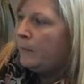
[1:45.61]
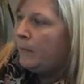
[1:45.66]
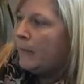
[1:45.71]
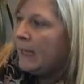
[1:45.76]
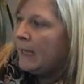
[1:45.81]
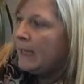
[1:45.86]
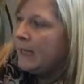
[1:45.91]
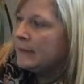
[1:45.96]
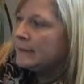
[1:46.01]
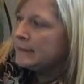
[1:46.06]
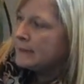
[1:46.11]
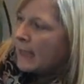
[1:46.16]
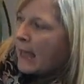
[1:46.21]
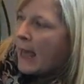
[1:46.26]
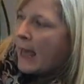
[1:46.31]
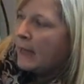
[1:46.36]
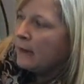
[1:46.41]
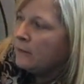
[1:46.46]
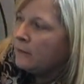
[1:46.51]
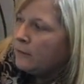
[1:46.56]
Please
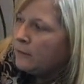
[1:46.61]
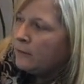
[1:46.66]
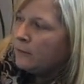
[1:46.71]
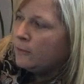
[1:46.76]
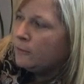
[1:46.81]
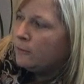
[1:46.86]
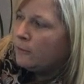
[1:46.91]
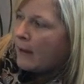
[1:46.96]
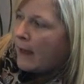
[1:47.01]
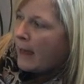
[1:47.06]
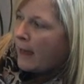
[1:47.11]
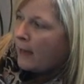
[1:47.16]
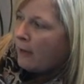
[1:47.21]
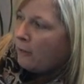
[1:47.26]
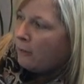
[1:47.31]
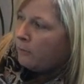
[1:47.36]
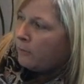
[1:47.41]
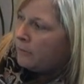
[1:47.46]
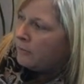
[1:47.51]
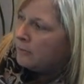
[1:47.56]
can you
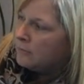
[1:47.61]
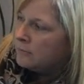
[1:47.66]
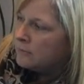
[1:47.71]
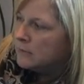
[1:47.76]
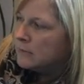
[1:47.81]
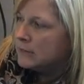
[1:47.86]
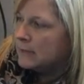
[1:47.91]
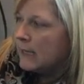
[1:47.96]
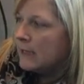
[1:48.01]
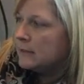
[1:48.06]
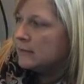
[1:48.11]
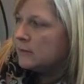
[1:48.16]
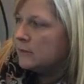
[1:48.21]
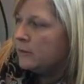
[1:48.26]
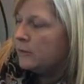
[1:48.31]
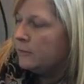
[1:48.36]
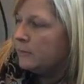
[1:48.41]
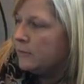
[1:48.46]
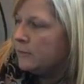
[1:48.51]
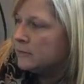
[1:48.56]
help, says
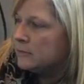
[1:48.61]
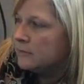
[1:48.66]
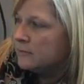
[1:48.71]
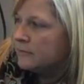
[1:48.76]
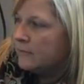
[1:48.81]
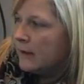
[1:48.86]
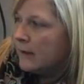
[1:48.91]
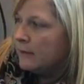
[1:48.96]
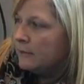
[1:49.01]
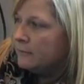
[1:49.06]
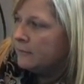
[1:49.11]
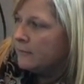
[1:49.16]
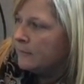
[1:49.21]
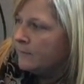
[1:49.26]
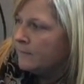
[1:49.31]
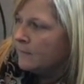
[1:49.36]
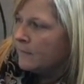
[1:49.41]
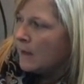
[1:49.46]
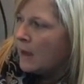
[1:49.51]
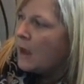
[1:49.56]
Q Pootle 5.
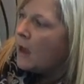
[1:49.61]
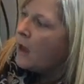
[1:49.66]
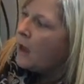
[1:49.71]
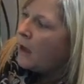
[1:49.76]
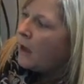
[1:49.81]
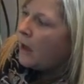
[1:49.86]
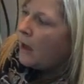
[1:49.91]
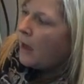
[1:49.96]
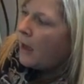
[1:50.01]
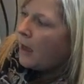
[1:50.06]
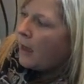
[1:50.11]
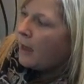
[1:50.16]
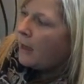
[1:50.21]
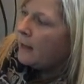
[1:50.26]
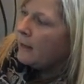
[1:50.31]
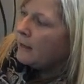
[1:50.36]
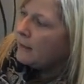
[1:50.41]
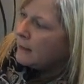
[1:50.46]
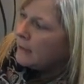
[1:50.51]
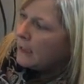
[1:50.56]

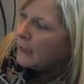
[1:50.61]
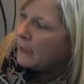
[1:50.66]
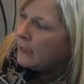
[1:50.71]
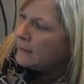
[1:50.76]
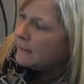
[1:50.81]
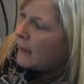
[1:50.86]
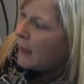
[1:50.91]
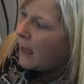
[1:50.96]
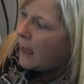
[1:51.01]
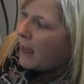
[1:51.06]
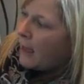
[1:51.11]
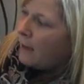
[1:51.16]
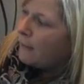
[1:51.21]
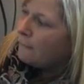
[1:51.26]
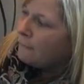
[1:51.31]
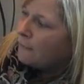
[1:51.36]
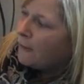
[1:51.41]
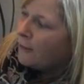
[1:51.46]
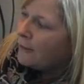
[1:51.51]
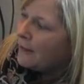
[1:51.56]
I need a
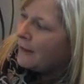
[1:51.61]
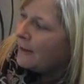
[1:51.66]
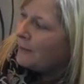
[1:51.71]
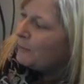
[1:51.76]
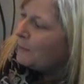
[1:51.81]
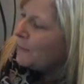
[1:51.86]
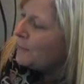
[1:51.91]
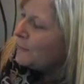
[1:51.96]
rocket